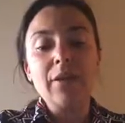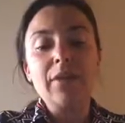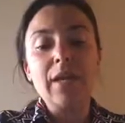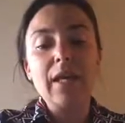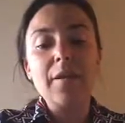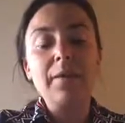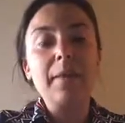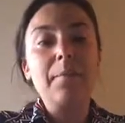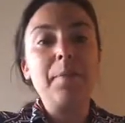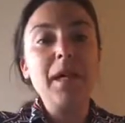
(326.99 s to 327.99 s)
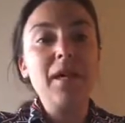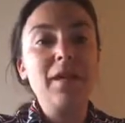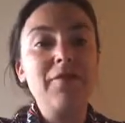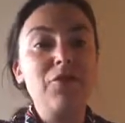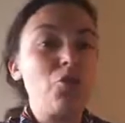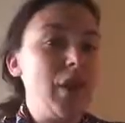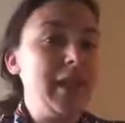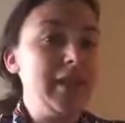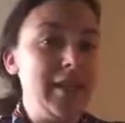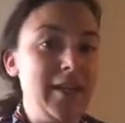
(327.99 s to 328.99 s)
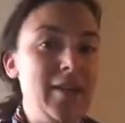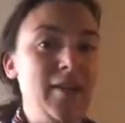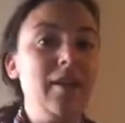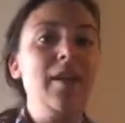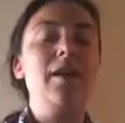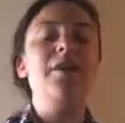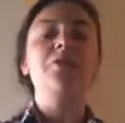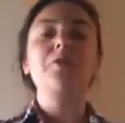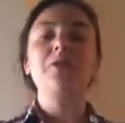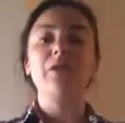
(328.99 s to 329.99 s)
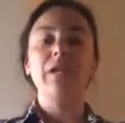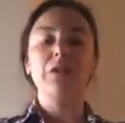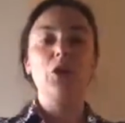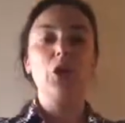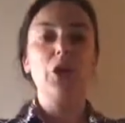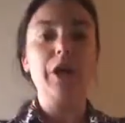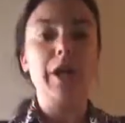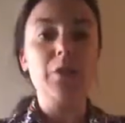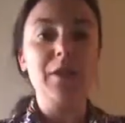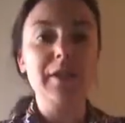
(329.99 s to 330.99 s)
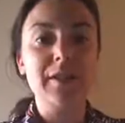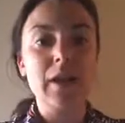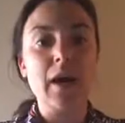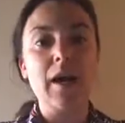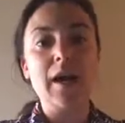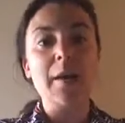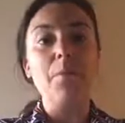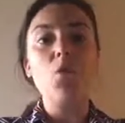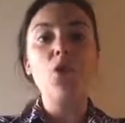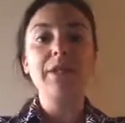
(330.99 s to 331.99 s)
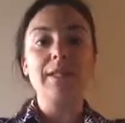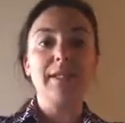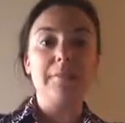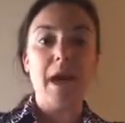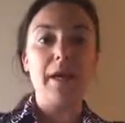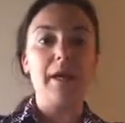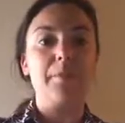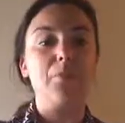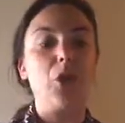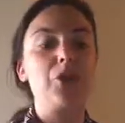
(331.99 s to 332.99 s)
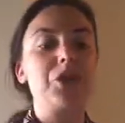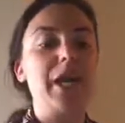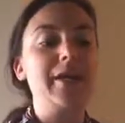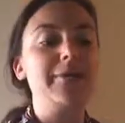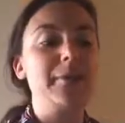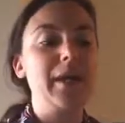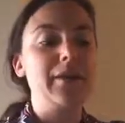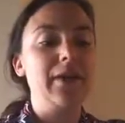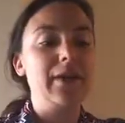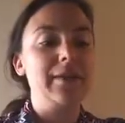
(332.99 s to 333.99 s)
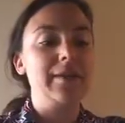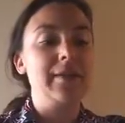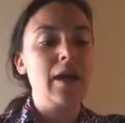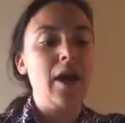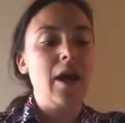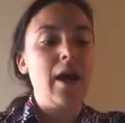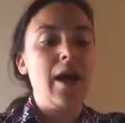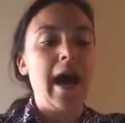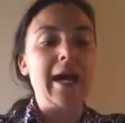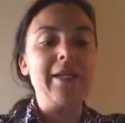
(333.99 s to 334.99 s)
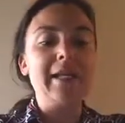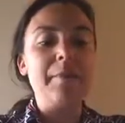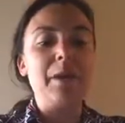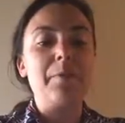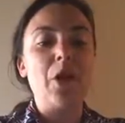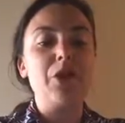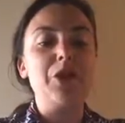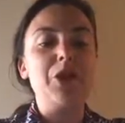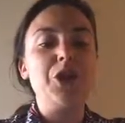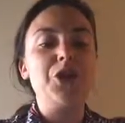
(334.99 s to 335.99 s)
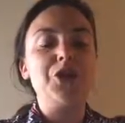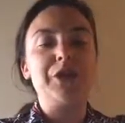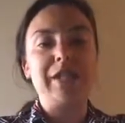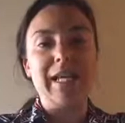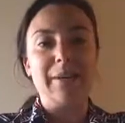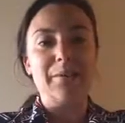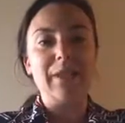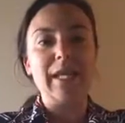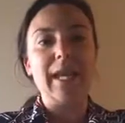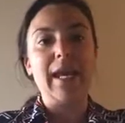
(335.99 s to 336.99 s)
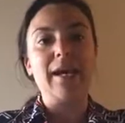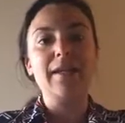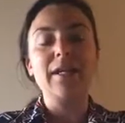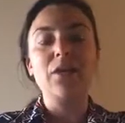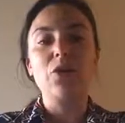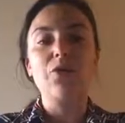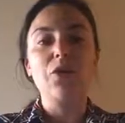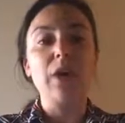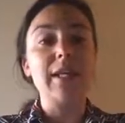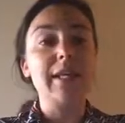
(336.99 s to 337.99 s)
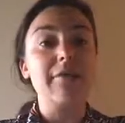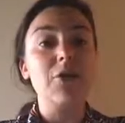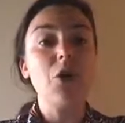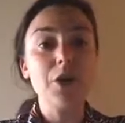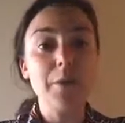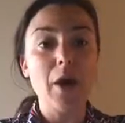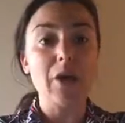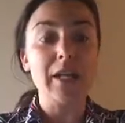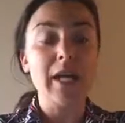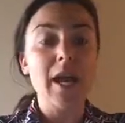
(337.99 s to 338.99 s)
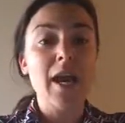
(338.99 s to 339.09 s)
The big trend here in terms of linked to learning, this a more systematic approach, has been this academic parent-teacher teams. And I don't know if you guys have heard about it.